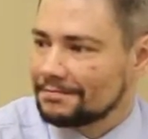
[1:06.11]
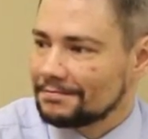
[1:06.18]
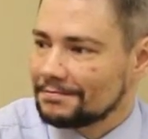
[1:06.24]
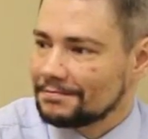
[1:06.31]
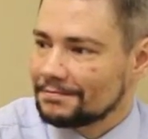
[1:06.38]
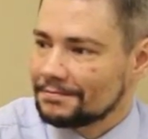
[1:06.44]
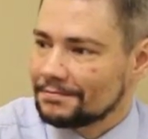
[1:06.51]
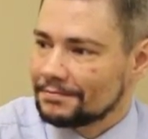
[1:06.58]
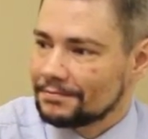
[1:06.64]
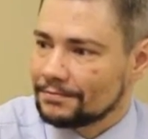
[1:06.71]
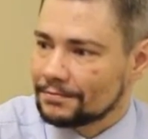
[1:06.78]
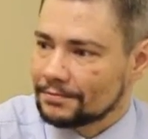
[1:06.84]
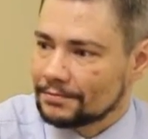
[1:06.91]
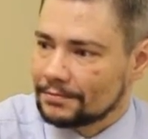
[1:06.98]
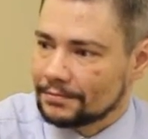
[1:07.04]
Why do you
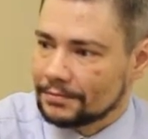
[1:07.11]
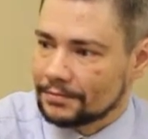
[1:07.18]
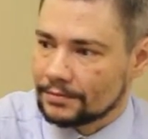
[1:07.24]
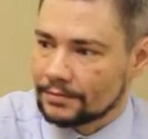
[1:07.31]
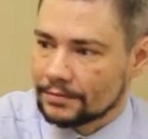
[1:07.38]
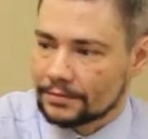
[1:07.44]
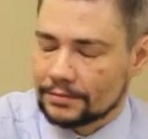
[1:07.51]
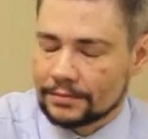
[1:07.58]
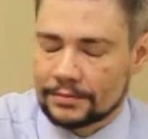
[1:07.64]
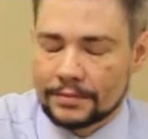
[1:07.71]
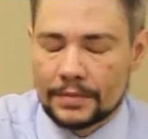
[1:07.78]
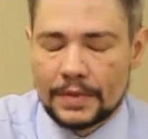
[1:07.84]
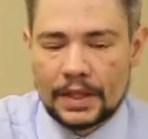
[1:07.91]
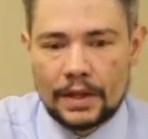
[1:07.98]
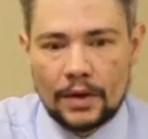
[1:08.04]
want to be a judge?
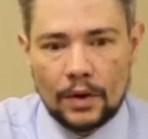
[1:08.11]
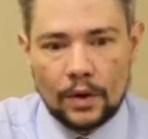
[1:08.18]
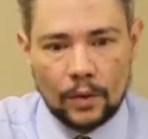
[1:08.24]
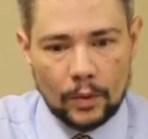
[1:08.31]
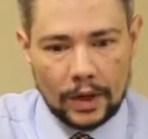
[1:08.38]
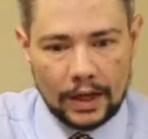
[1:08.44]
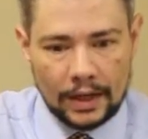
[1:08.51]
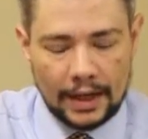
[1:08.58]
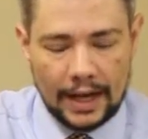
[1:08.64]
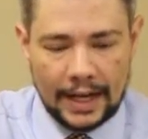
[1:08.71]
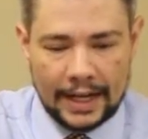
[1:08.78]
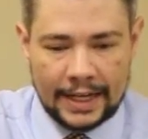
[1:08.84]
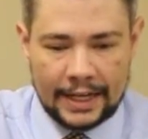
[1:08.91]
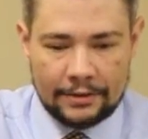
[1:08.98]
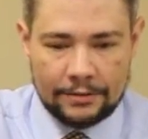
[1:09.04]
Well,
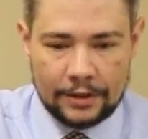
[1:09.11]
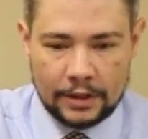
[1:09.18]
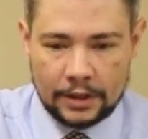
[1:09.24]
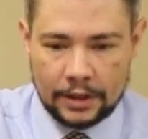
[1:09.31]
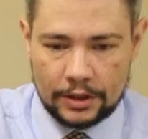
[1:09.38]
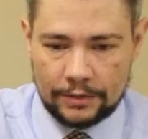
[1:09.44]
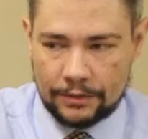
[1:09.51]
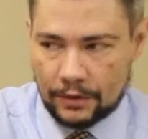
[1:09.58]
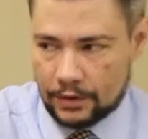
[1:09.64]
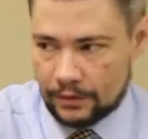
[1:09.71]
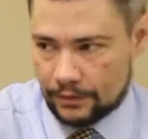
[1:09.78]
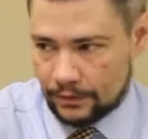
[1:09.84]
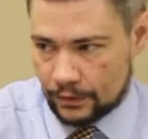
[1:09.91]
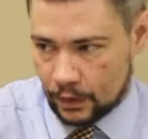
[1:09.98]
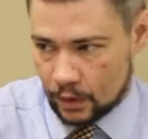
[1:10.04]
I have clerked for
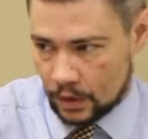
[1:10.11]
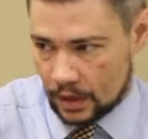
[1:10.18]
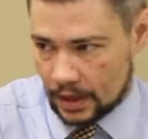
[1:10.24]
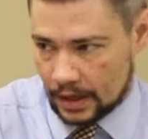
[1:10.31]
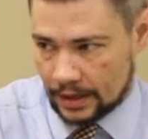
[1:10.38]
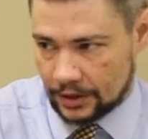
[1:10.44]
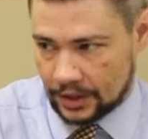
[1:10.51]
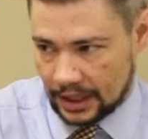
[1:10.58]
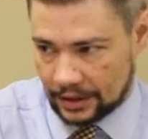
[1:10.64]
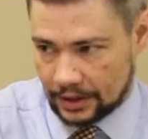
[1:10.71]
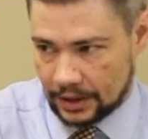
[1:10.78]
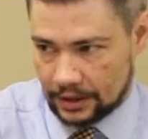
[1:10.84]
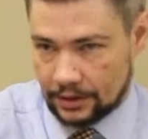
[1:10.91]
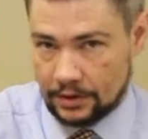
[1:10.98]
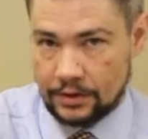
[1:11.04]
four
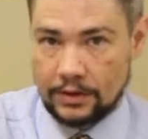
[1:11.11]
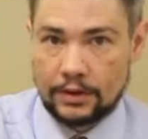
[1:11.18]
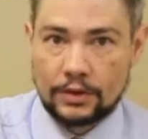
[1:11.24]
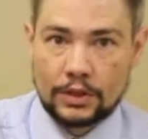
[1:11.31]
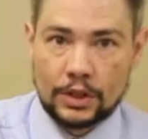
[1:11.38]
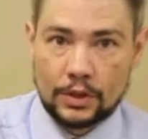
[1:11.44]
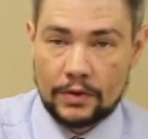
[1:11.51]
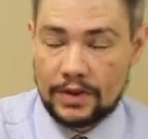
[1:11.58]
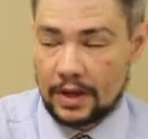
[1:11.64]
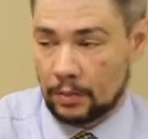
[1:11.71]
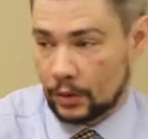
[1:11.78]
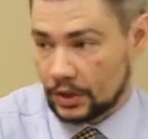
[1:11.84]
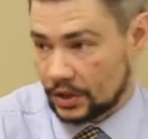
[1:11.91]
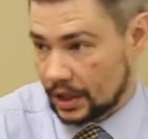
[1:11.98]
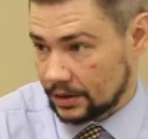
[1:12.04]
judges. Two of them
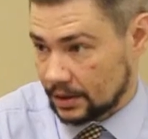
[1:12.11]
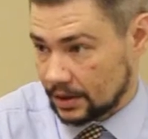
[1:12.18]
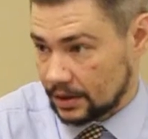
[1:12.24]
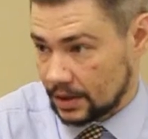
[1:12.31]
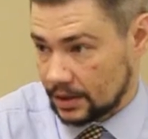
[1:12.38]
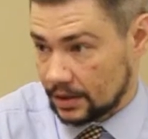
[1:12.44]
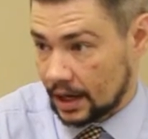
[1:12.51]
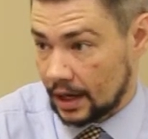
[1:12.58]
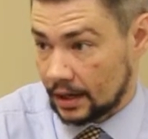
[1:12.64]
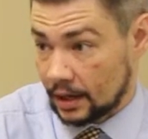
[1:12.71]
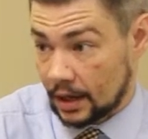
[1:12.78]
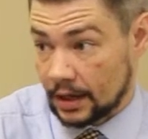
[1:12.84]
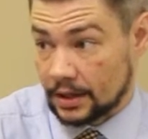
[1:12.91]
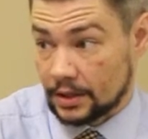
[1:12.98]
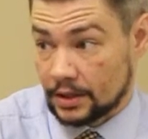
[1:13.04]
were justices on
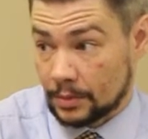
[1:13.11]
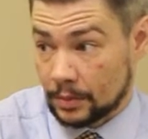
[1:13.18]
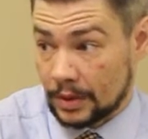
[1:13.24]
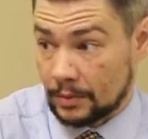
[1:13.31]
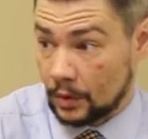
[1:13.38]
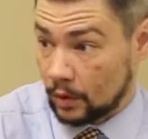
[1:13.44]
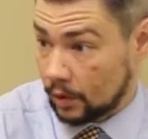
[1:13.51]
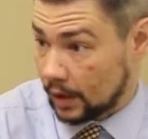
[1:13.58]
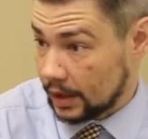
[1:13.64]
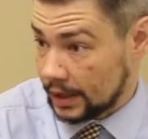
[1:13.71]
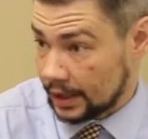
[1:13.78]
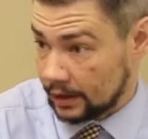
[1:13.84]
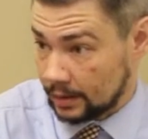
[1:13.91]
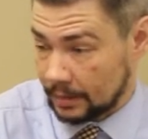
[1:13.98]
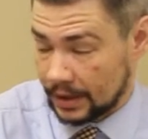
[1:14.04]
our Supreme Court
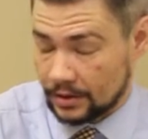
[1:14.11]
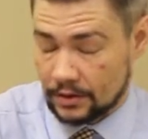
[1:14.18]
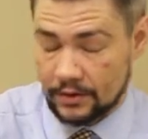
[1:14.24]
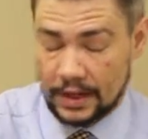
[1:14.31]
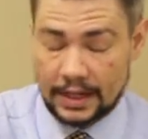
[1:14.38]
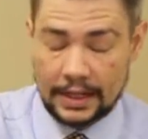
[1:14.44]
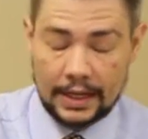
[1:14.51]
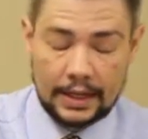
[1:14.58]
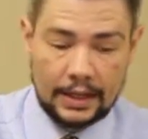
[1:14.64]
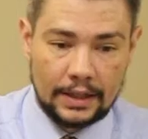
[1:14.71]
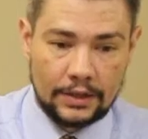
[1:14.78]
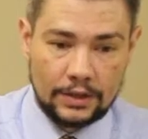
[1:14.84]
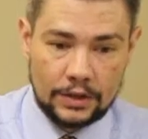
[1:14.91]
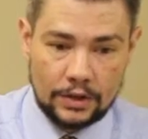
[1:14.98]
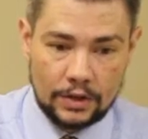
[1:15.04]
here in Pennsylvania,
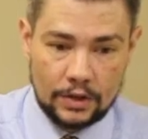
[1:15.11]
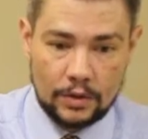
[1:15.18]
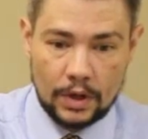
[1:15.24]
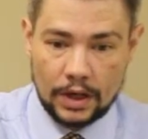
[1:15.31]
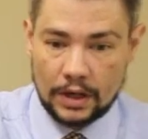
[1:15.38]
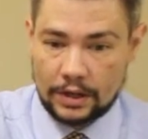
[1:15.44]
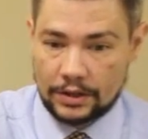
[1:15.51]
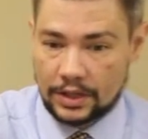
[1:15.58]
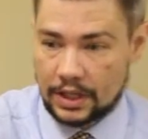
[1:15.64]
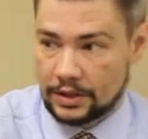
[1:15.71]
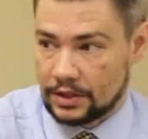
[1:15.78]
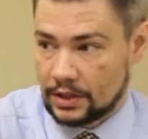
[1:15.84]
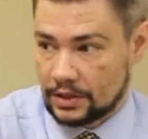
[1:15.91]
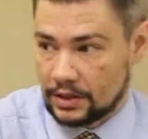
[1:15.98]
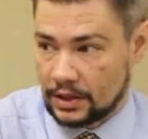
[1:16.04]
and two are
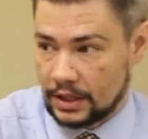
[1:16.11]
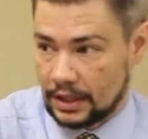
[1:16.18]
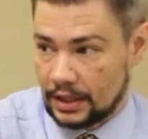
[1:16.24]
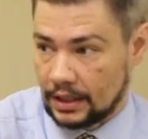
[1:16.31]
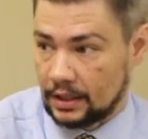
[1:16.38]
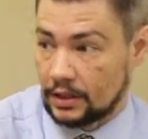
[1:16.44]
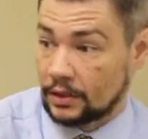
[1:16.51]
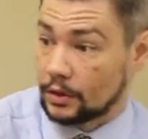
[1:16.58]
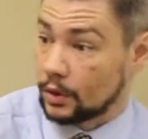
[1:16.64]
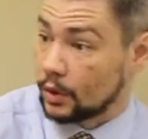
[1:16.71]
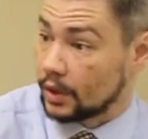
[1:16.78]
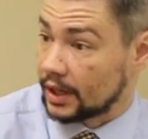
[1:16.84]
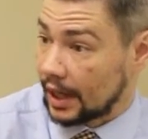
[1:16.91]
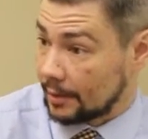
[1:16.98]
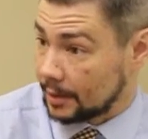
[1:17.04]
judges in the
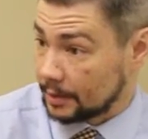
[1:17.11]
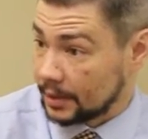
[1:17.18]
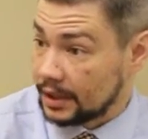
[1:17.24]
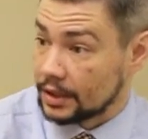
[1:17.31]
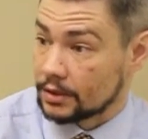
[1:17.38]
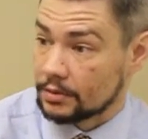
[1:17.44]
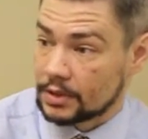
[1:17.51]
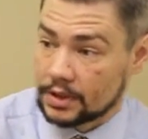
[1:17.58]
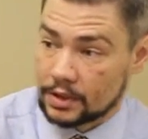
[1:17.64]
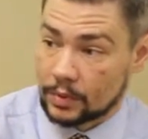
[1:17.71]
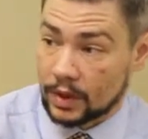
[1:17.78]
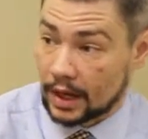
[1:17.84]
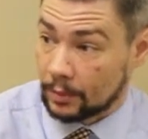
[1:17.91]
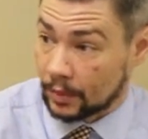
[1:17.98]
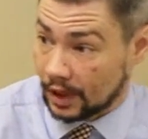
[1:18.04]
Court of Common Pleas, which is
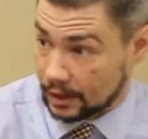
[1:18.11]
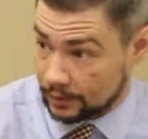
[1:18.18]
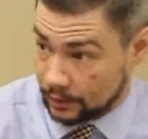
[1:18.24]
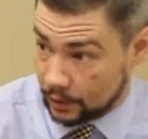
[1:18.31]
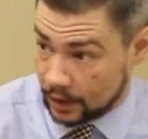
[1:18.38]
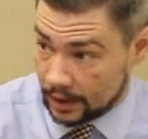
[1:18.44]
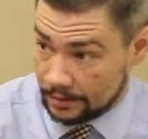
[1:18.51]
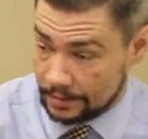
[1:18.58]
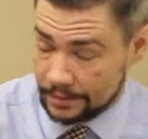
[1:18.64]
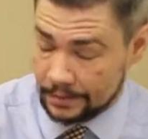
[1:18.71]
what I'm running for.